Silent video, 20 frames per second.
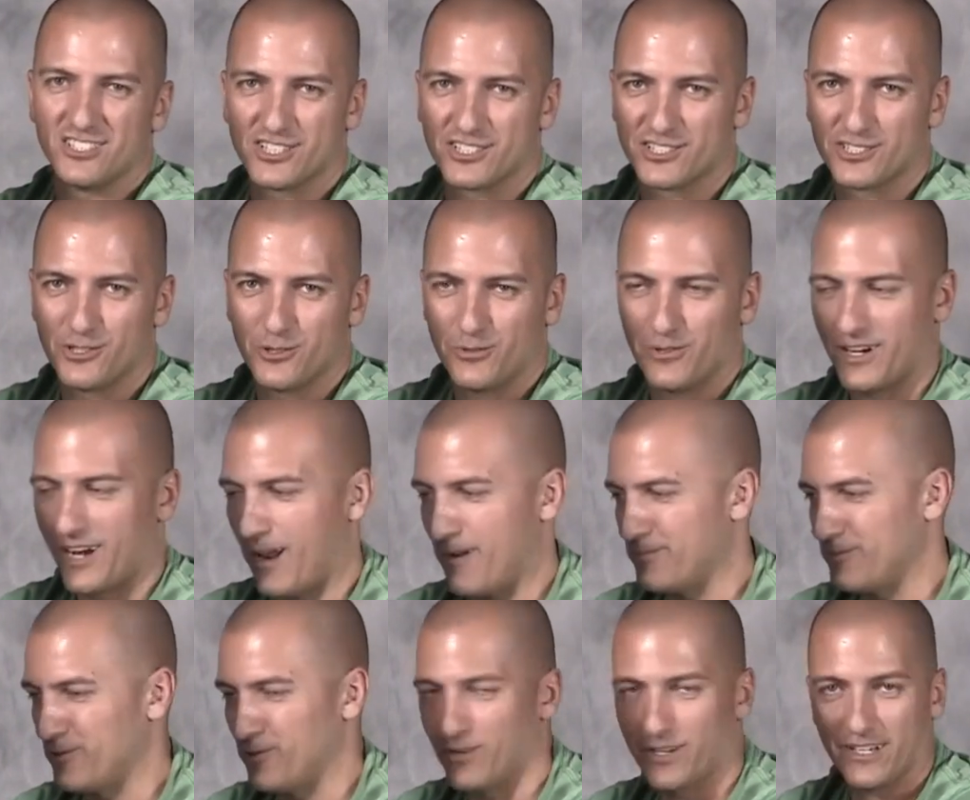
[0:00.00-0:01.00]
Just do what
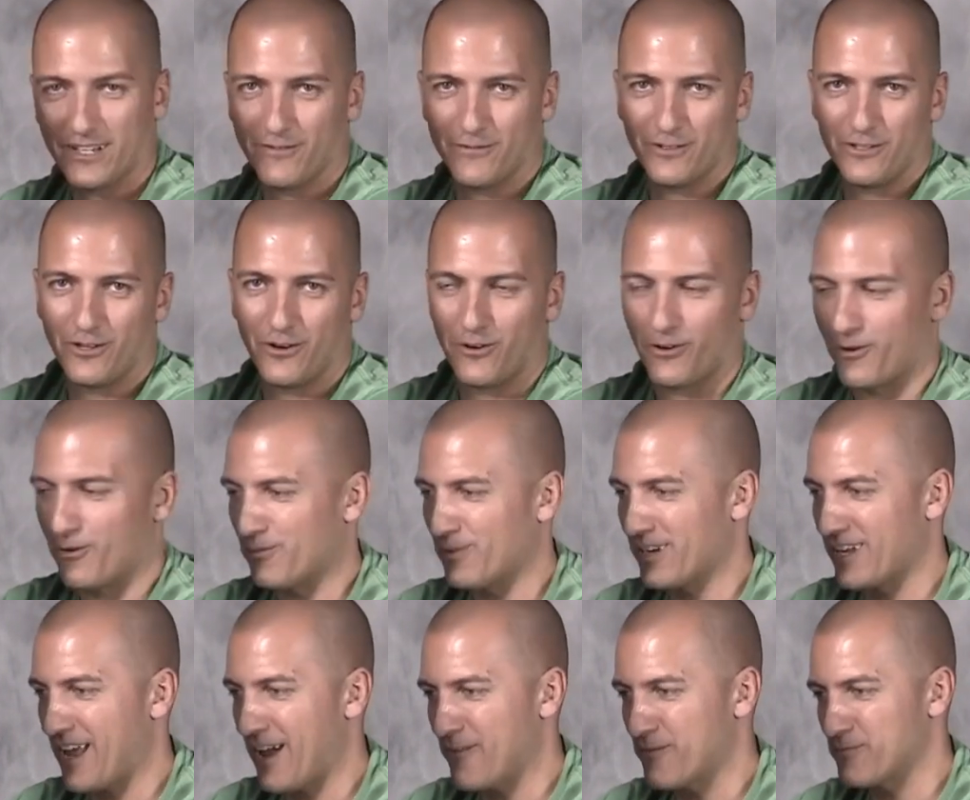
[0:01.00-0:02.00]
I'm doing if you don't
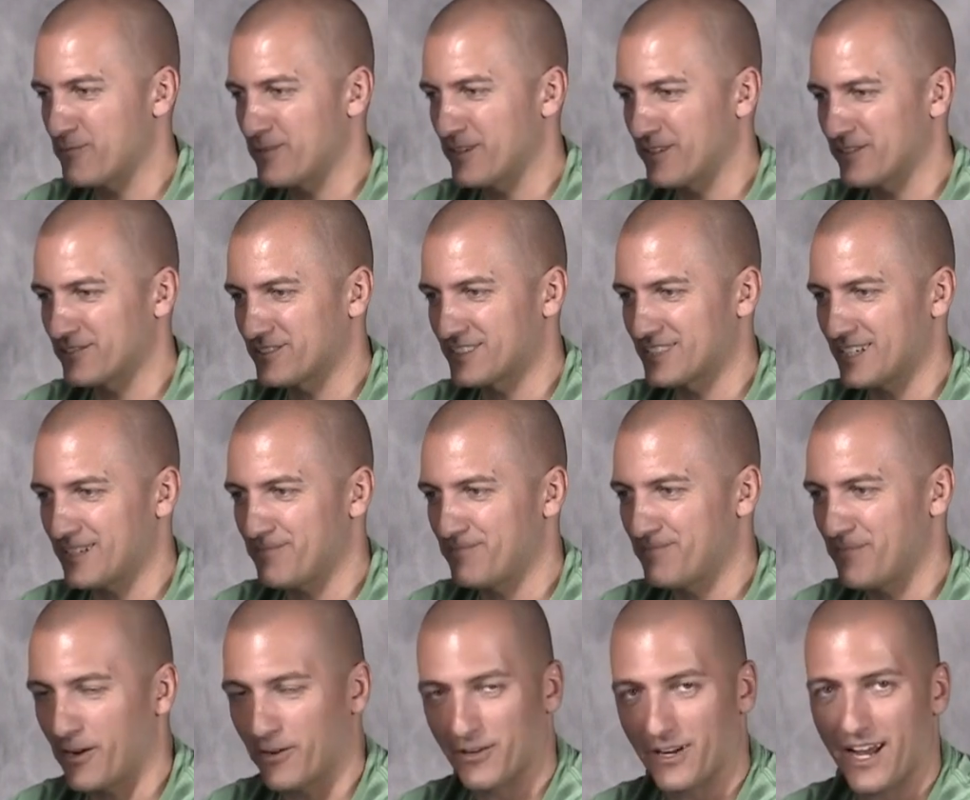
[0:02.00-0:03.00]
already have a PLC.
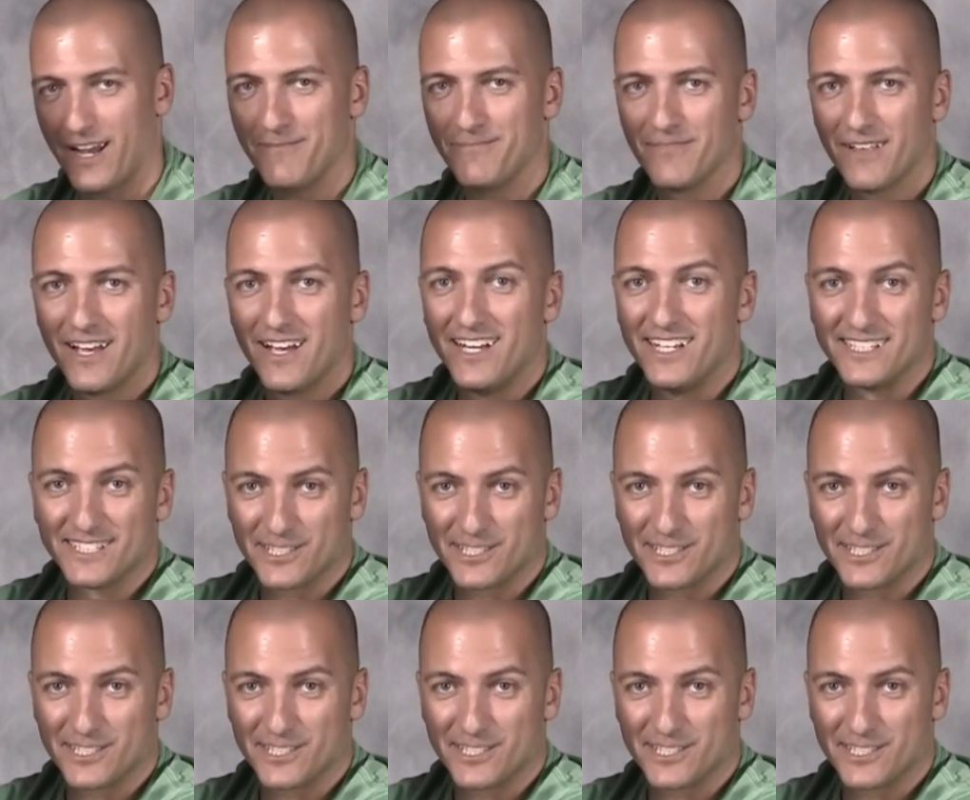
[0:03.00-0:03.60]
Okay?